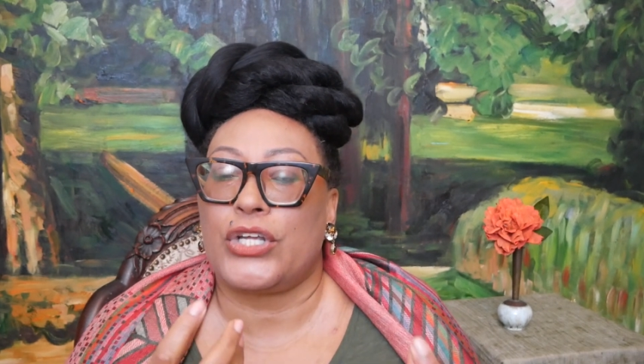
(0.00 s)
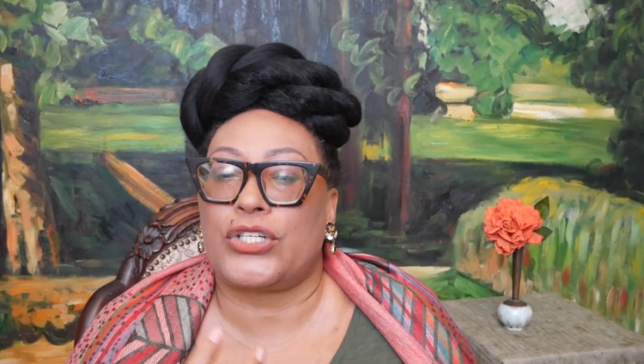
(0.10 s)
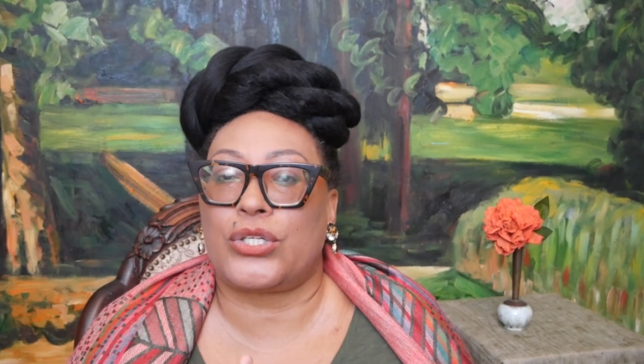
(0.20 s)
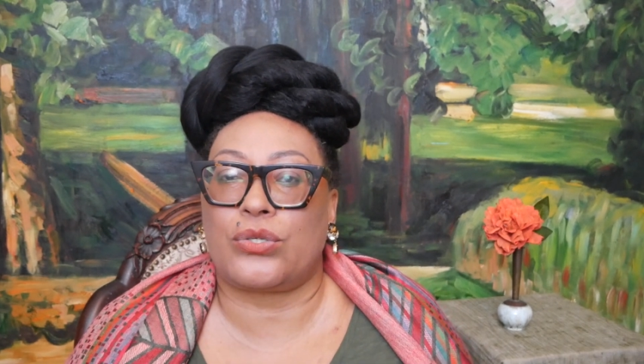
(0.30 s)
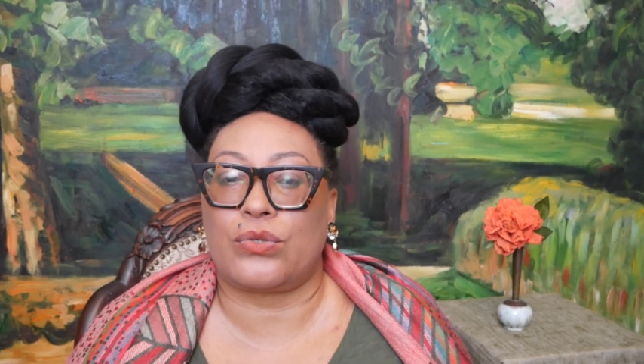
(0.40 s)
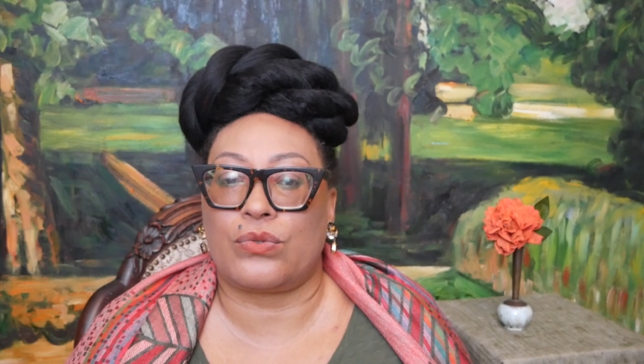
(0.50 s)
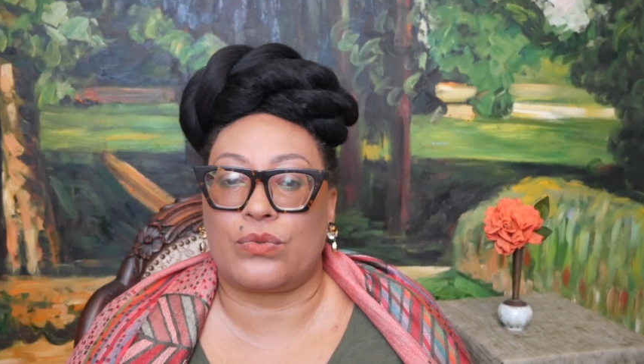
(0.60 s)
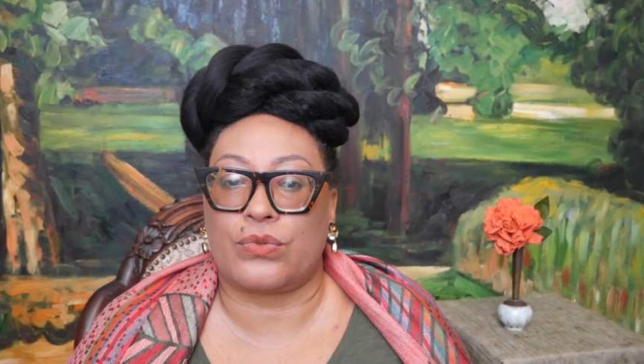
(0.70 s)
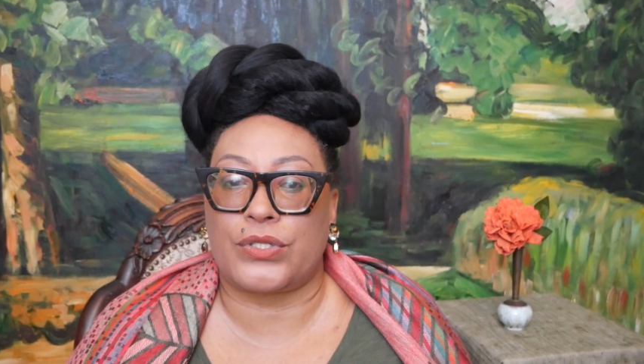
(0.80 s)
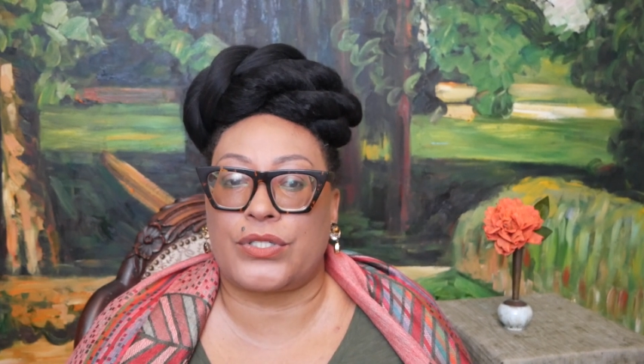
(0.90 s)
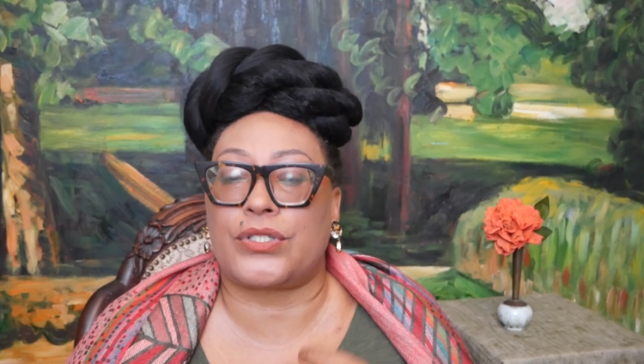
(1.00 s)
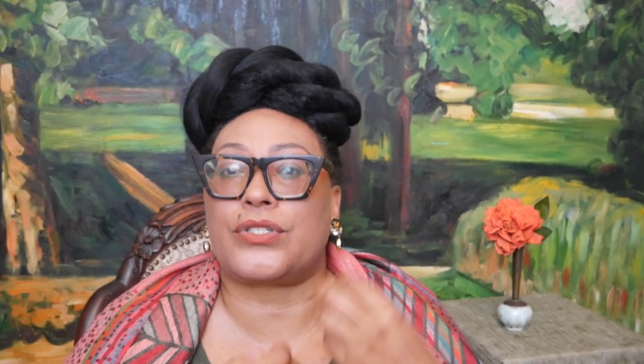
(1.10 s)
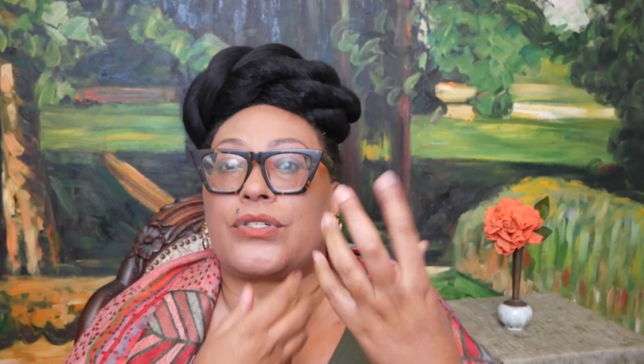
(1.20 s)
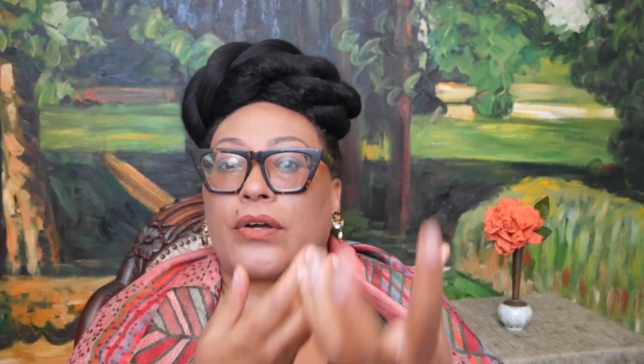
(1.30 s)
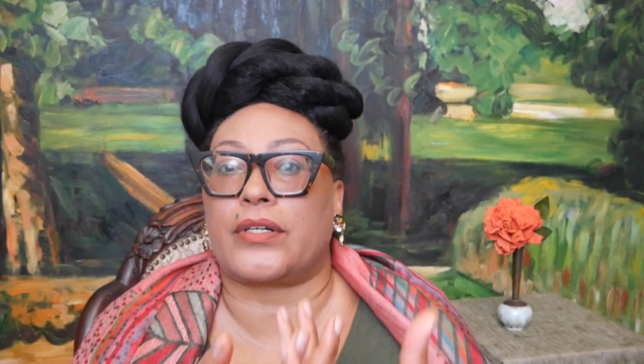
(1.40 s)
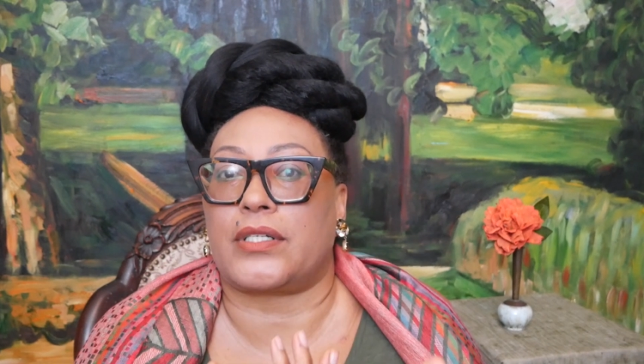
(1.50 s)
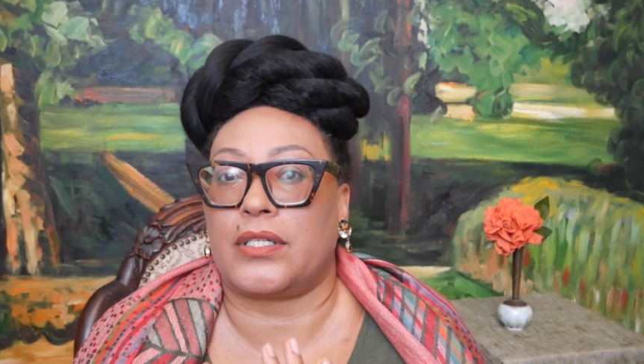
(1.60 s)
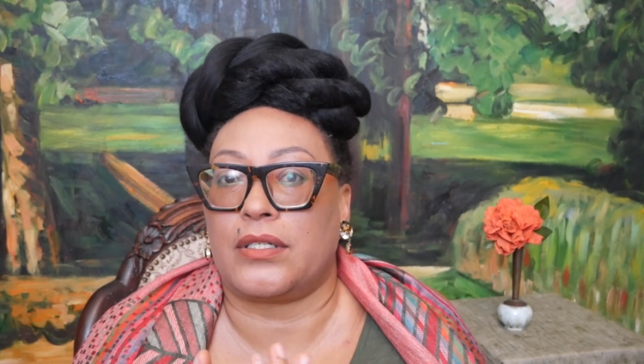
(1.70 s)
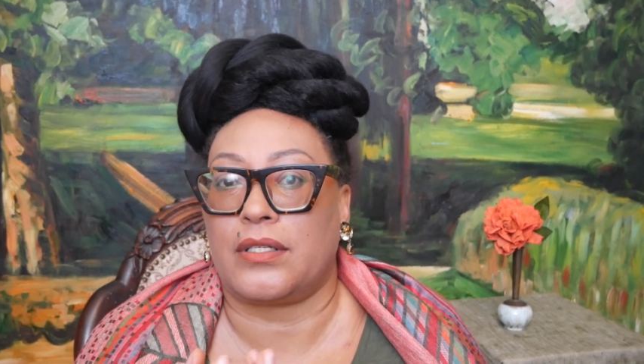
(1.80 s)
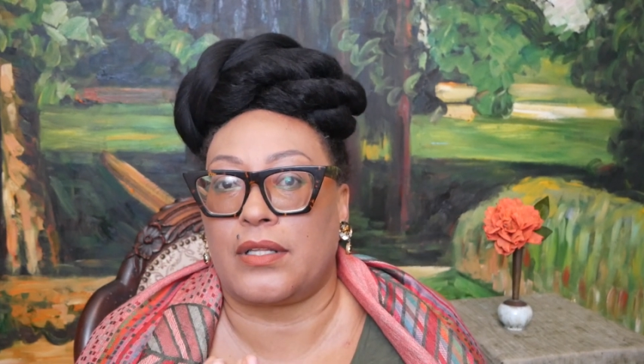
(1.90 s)
to
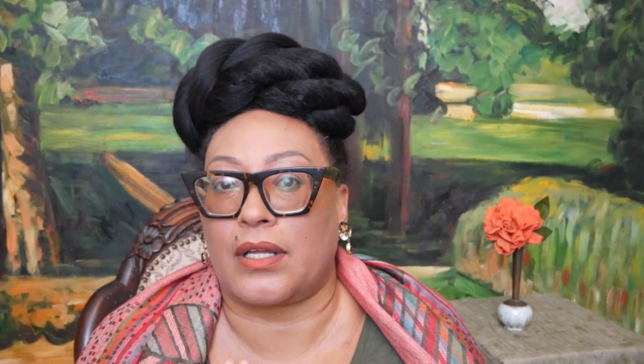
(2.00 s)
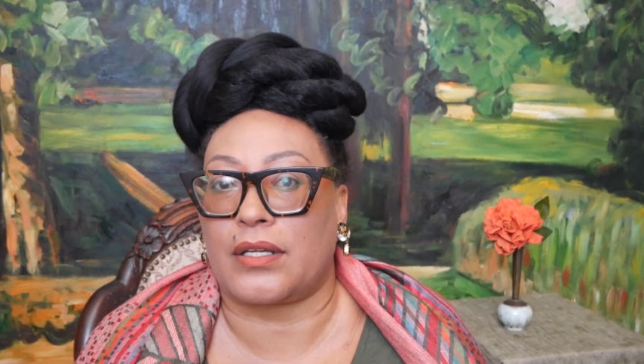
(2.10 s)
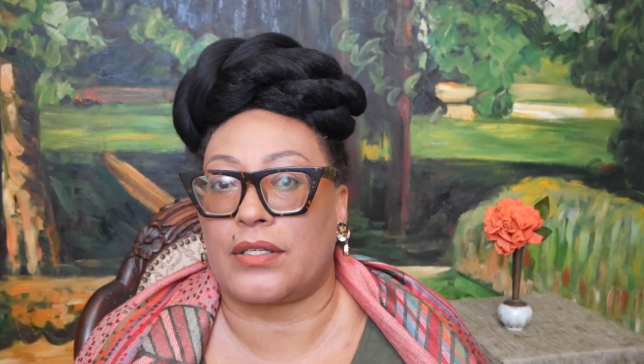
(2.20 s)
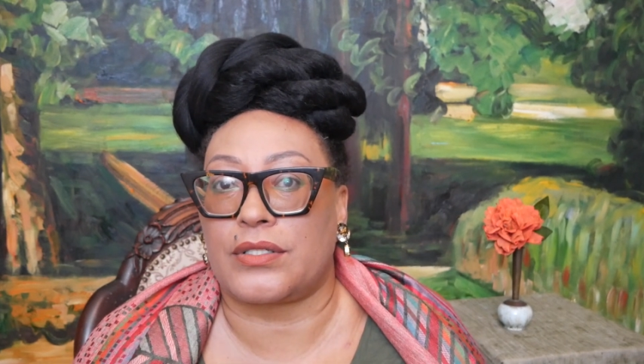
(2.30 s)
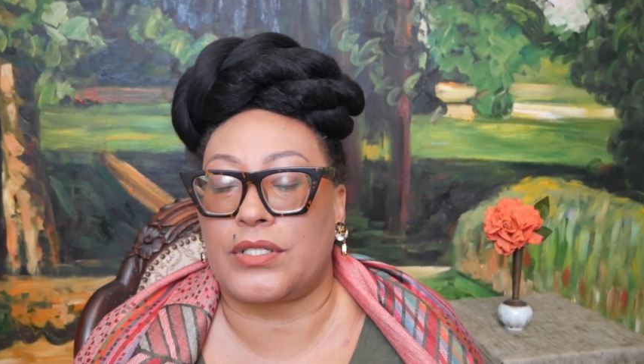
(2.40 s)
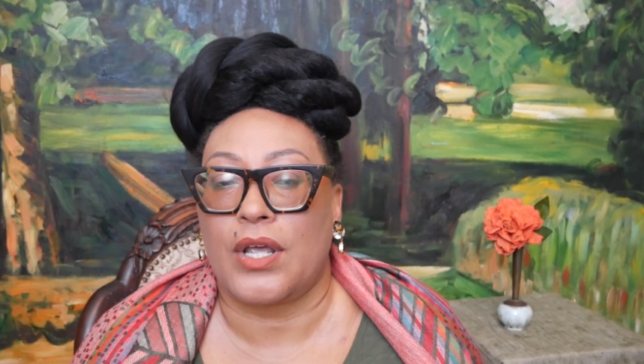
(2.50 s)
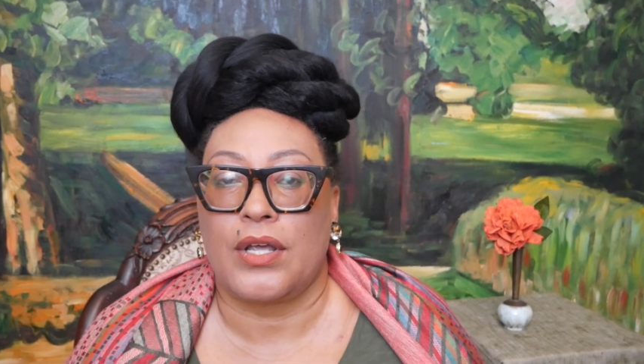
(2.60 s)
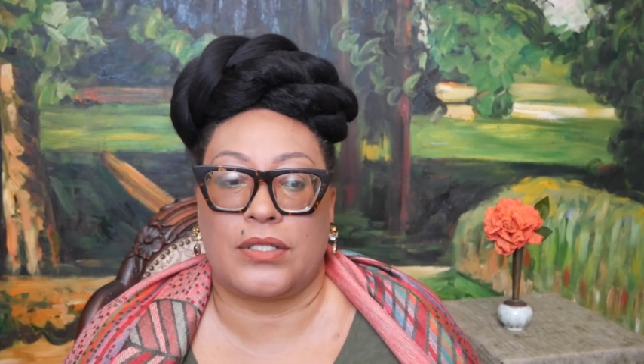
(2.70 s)
start things,